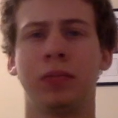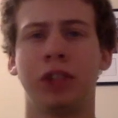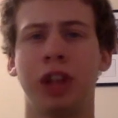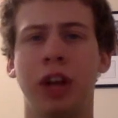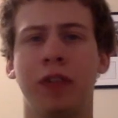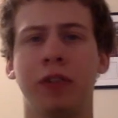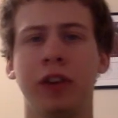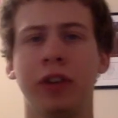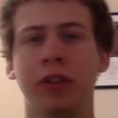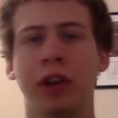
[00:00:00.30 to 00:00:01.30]

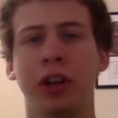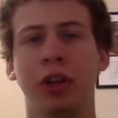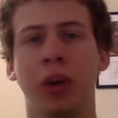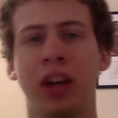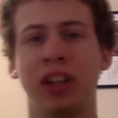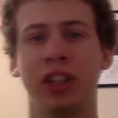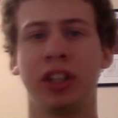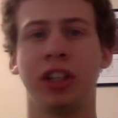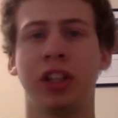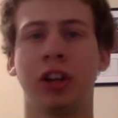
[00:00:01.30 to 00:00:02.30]
Jeffrey Ridgway
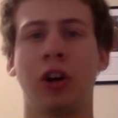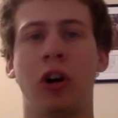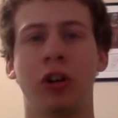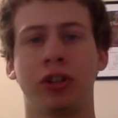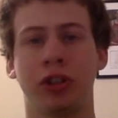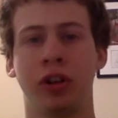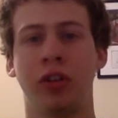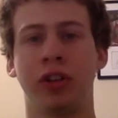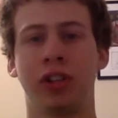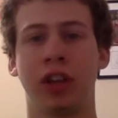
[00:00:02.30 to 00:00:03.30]
Sr., also
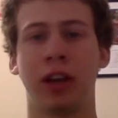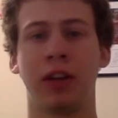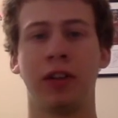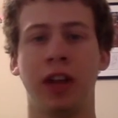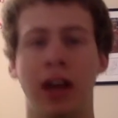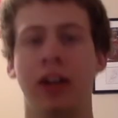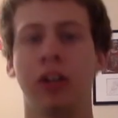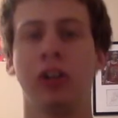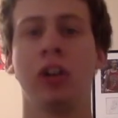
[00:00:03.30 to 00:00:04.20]
known as Psycho Dad.